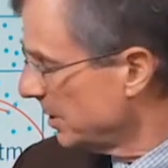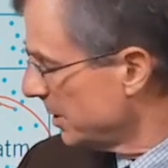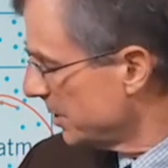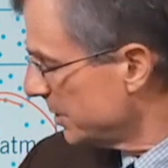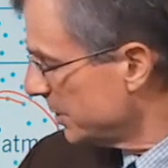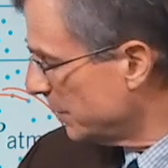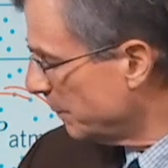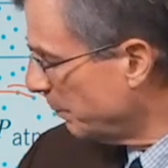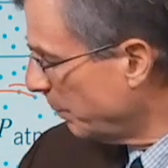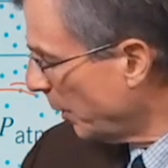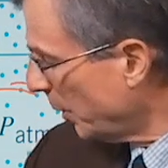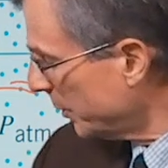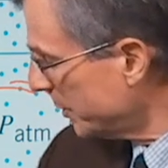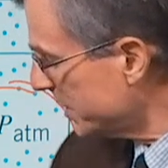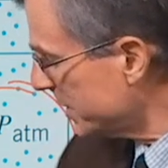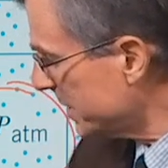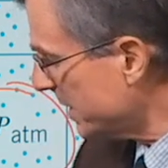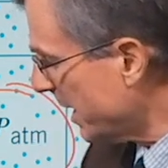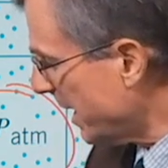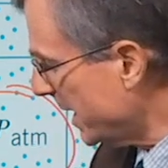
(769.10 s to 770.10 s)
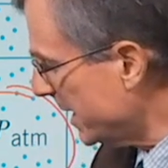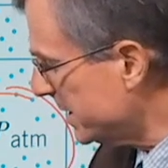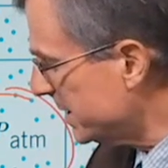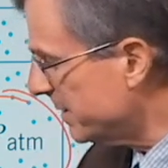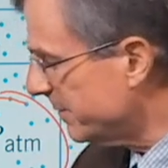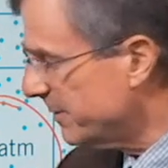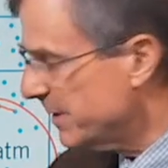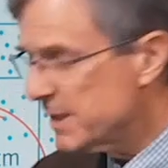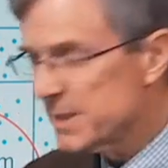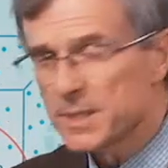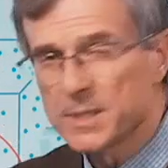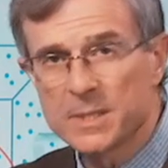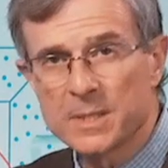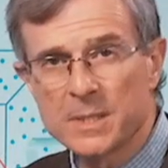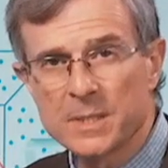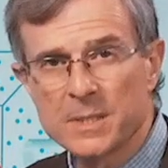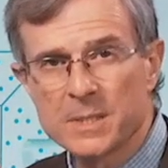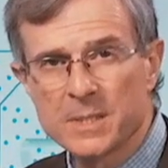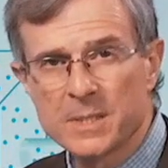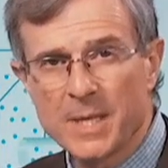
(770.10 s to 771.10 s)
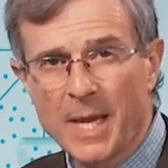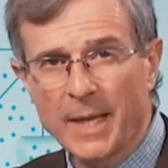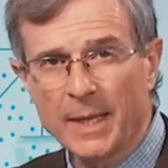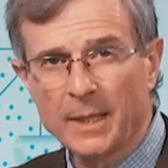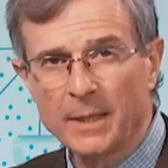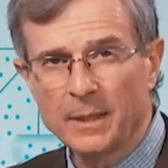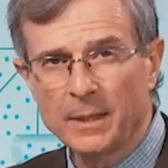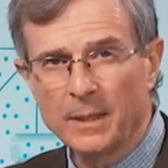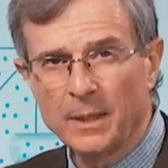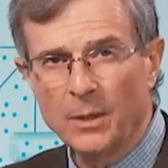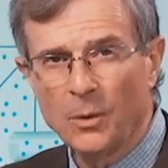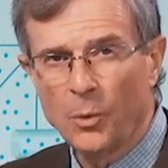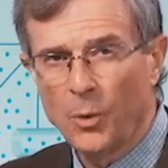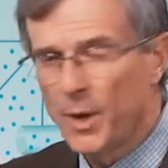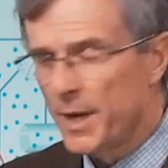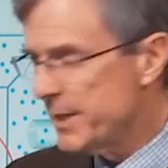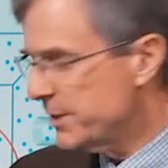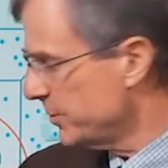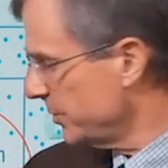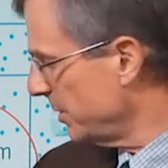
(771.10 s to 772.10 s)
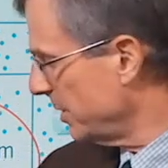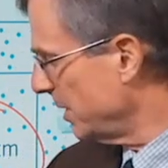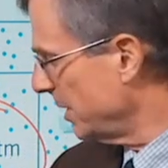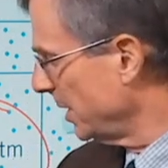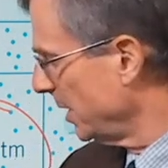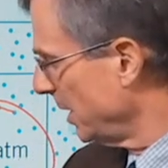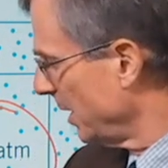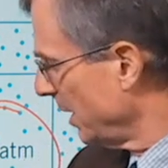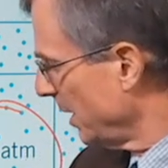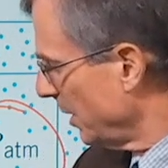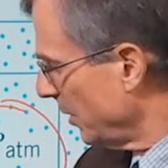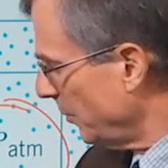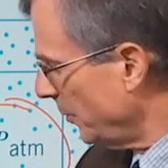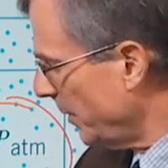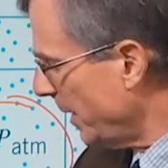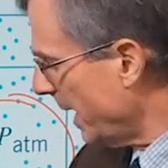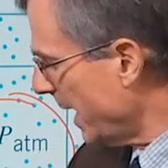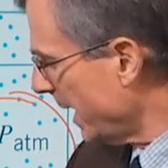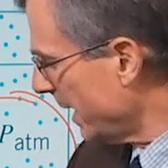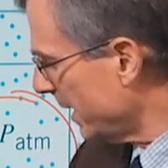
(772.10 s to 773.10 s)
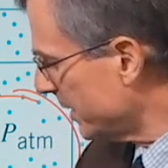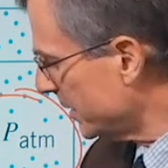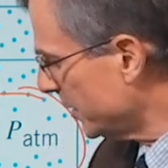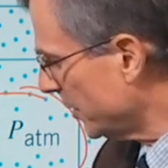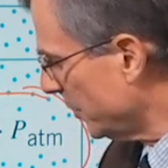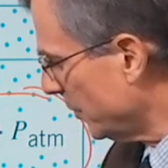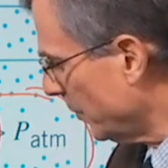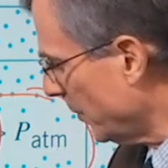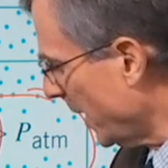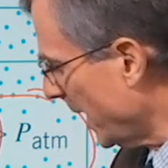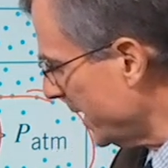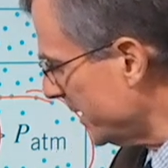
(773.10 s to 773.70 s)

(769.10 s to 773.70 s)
to both sides of this second equation. We add it to the right